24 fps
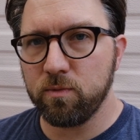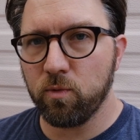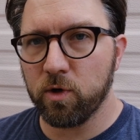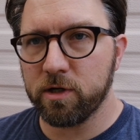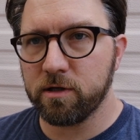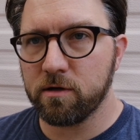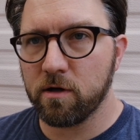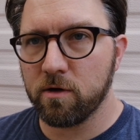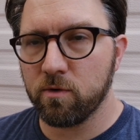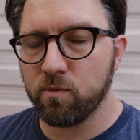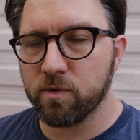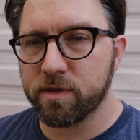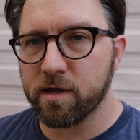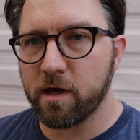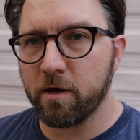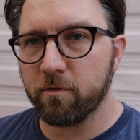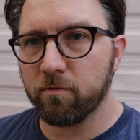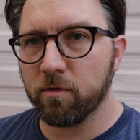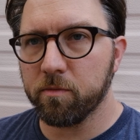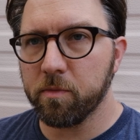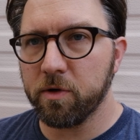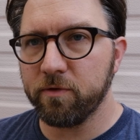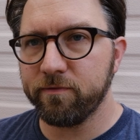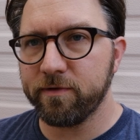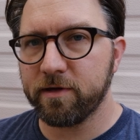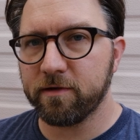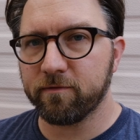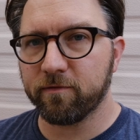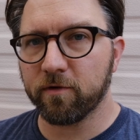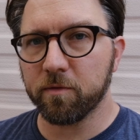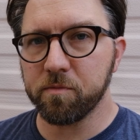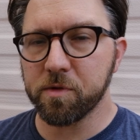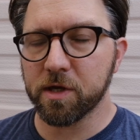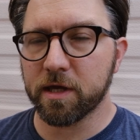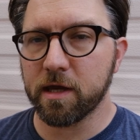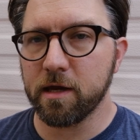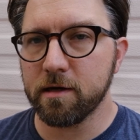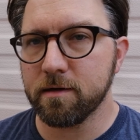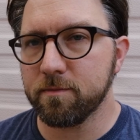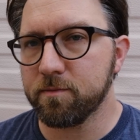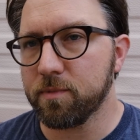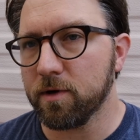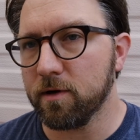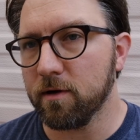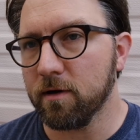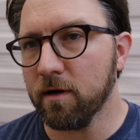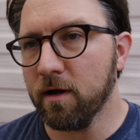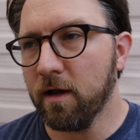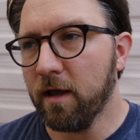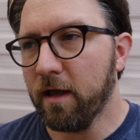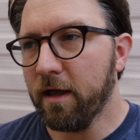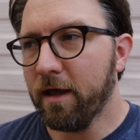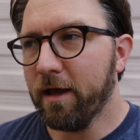window without removing it from the camper?